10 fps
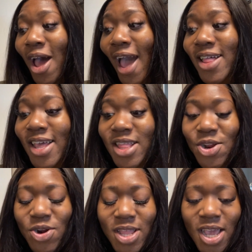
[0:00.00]
I, like,
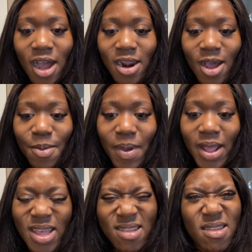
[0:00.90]
literally got up
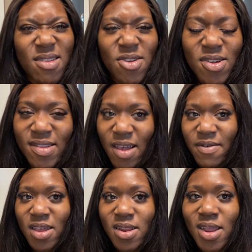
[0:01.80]
at, like,
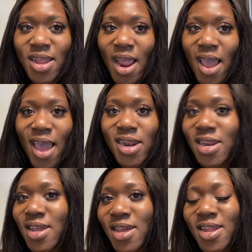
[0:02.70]
6.37 and I
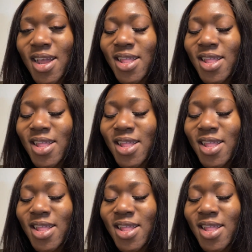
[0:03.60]
edited.